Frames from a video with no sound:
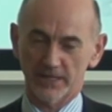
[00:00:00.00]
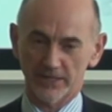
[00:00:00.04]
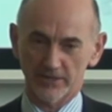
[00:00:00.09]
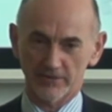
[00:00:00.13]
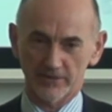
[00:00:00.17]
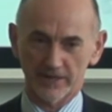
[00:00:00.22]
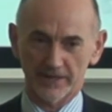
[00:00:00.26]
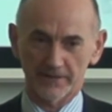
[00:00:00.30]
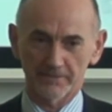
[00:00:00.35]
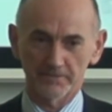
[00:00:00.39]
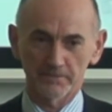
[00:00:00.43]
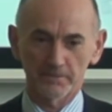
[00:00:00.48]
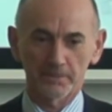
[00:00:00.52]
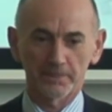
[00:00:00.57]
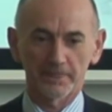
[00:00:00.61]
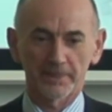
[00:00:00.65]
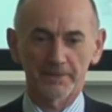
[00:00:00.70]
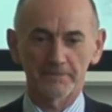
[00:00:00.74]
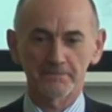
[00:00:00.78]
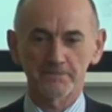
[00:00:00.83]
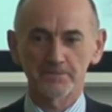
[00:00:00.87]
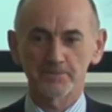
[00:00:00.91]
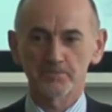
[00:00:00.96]
map,
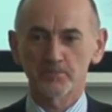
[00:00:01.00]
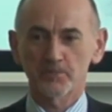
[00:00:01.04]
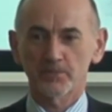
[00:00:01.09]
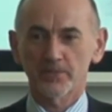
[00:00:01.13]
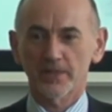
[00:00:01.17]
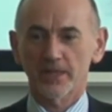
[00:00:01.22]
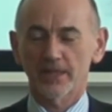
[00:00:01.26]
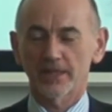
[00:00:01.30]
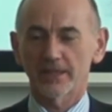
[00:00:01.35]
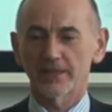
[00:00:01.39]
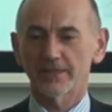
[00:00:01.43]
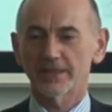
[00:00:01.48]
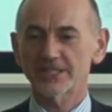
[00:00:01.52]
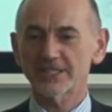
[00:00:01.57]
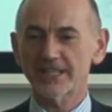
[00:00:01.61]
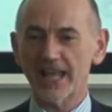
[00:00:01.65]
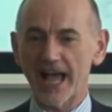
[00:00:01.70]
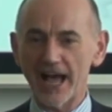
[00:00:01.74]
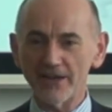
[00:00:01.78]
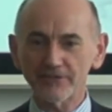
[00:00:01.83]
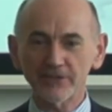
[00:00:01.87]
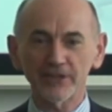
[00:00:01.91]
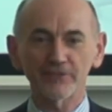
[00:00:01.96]
the
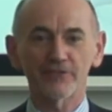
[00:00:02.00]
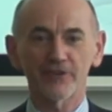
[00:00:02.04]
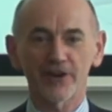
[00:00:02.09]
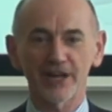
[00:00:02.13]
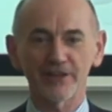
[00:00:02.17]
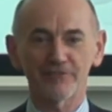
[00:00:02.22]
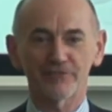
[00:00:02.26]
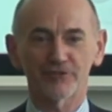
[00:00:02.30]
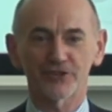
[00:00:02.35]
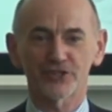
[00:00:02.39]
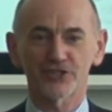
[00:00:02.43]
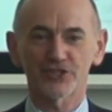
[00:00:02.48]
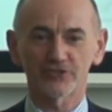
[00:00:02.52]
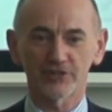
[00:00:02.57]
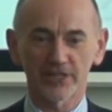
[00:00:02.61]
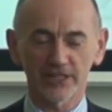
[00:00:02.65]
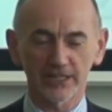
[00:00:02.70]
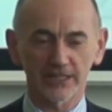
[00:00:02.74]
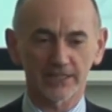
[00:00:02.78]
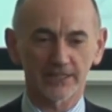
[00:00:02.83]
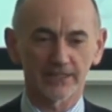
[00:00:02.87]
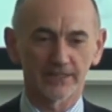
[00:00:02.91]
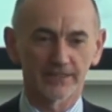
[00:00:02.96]
staff get very
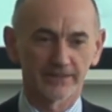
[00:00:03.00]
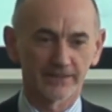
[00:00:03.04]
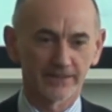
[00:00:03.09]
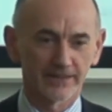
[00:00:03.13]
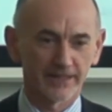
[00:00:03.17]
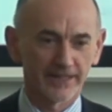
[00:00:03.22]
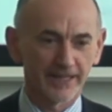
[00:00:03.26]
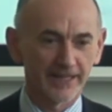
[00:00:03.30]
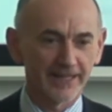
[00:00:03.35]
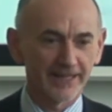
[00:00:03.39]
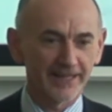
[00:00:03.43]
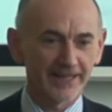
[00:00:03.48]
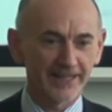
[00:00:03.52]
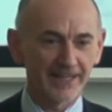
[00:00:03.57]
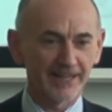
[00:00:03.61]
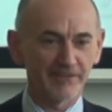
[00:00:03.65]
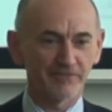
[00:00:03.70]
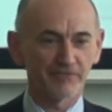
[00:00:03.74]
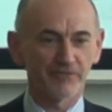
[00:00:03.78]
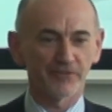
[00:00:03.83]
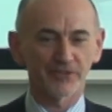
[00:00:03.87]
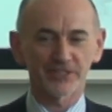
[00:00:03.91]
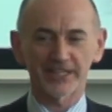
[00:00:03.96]
frustrated
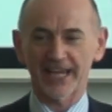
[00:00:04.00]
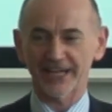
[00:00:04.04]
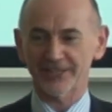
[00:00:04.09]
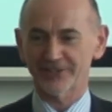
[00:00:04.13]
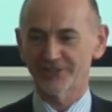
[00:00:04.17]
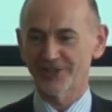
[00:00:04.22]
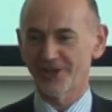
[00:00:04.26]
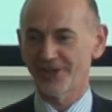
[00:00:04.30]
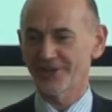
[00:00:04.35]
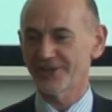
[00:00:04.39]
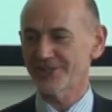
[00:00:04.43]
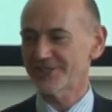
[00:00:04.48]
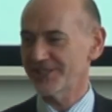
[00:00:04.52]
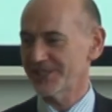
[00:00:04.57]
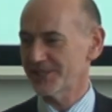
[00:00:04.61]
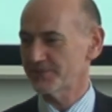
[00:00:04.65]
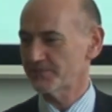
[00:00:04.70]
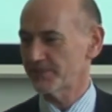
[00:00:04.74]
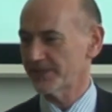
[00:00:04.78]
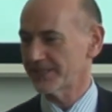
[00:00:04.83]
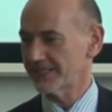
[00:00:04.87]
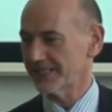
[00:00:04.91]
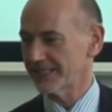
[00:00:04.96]
if the technology
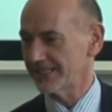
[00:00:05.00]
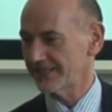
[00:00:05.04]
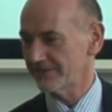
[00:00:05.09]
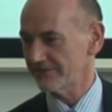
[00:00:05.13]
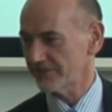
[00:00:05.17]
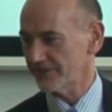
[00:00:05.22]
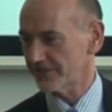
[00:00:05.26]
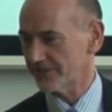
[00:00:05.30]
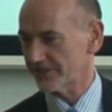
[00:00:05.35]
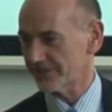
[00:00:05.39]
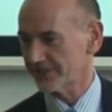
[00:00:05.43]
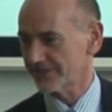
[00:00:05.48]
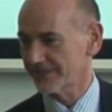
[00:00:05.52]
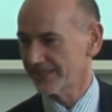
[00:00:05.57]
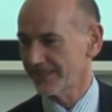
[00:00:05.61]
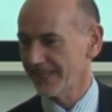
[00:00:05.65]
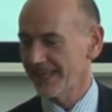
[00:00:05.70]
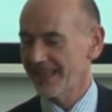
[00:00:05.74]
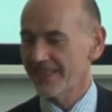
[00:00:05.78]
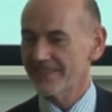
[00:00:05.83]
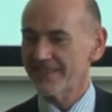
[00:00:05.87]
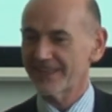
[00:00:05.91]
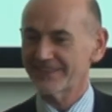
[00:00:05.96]
has been delivered
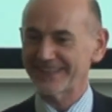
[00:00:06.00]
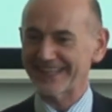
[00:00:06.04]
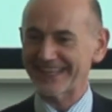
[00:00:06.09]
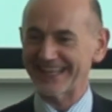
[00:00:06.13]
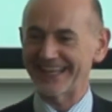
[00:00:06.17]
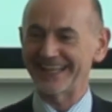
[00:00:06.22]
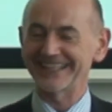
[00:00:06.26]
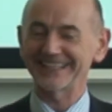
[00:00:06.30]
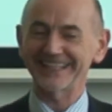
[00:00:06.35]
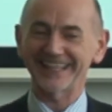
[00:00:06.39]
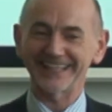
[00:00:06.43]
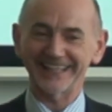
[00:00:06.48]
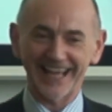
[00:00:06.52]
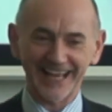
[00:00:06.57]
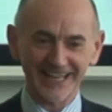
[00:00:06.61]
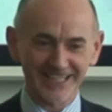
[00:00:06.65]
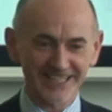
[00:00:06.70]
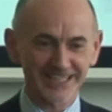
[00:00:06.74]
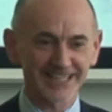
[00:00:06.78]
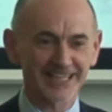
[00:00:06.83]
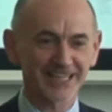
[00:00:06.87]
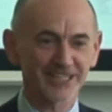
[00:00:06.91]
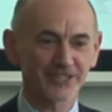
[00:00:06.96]
that they can't get
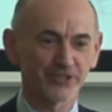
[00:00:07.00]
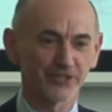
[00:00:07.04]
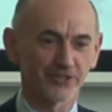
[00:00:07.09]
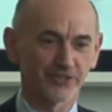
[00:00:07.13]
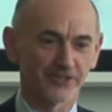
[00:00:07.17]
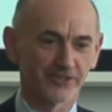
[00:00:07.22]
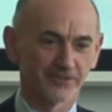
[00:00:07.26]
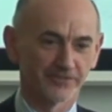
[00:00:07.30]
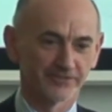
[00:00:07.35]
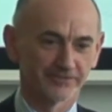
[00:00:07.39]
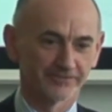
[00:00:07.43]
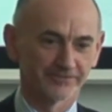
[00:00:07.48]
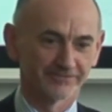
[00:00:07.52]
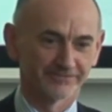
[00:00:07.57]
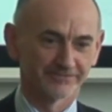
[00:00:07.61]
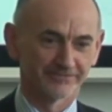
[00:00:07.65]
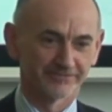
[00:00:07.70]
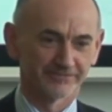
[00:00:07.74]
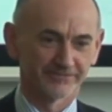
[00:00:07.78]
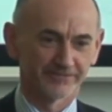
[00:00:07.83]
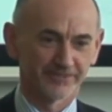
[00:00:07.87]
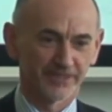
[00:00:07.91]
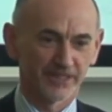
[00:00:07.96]
access to it.
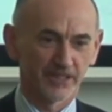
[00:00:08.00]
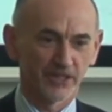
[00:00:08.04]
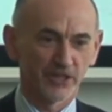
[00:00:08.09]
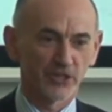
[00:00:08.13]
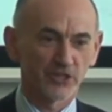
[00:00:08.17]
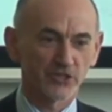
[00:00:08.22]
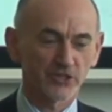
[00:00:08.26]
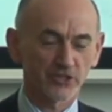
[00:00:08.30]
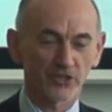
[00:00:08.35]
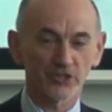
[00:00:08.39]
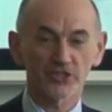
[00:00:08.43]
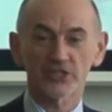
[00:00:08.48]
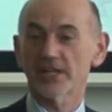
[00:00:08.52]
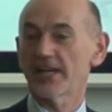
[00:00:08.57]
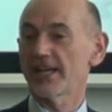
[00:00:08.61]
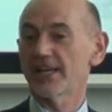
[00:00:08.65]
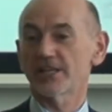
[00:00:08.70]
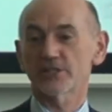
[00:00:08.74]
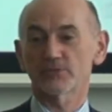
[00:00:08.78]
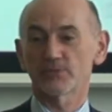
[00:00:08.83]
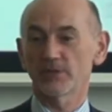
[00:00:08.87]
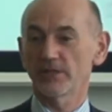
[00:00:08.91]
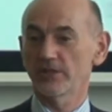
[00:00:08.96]
Such
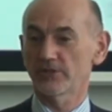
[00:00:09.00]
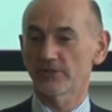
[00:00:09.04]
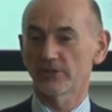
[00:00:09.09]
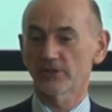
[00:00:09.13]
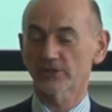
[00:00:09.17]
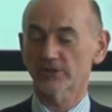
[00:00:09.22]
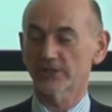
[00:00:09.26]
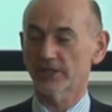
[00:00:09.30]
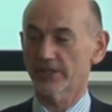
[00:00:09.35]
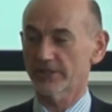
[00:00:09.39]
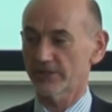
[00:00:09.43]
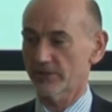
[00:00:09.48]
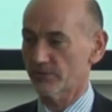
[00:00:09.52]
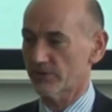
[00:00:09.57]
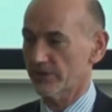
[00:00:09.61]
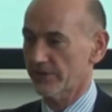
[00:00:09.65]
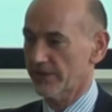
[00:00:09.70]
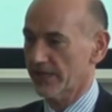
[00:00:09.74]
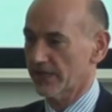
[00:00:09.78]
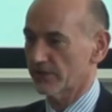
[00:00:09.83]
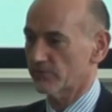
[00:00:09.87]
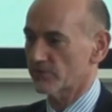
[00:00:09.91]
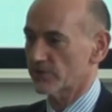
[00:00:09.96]
as we looked at, or I
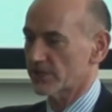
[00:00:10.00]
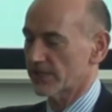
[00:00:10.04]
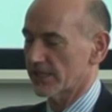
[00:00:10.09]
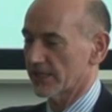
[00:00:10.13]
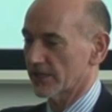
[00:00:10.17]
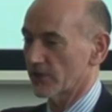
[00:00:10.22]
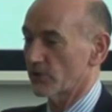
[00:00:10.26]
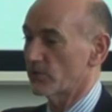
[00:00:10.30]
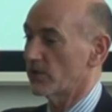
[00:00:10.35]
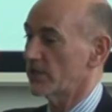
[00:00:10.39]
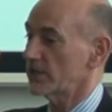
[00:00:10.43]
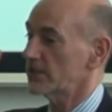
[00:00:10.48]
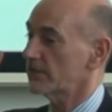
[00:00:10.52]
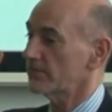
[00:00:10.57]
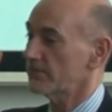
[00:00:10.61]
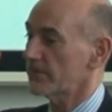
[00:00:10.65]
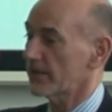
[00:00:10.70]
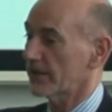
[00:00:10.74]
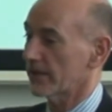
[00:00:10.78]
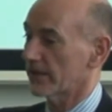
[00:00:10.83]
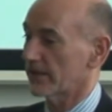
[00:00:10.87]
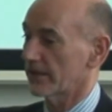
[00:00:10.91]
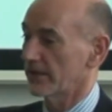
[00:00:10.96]
think it was
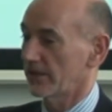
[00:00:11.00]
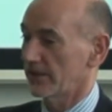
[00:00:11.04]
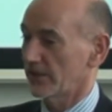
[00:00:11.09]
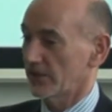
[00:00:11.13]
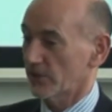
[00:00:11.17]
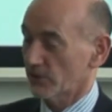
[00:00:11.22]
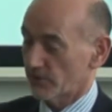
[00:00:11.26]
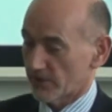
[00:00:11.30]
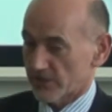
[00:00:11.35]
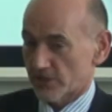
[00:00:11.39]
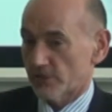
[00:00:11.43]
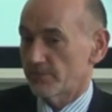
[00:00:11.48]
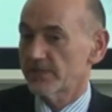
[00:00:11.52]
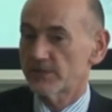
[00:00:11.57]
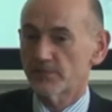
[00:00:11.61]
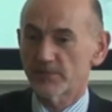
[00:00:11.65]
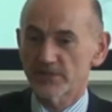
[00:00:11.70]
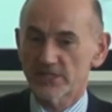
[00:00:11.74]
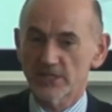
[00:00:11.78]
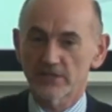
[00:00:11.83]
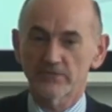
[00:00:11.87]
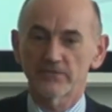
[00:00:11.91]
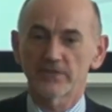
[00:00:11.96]
Quizdom there. Quizdom is a
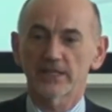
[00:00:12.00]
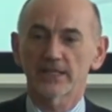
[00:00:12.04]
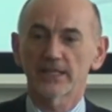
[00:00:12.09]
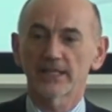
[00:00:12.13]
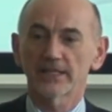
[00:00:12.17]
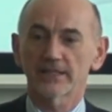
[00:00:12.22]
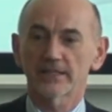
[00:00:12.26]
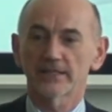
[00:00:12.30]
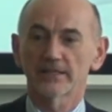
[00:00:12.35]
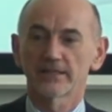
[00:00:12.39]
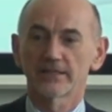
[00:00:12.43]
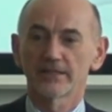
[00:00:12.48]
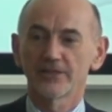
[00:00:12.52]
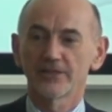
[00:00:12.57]
Pacific kit.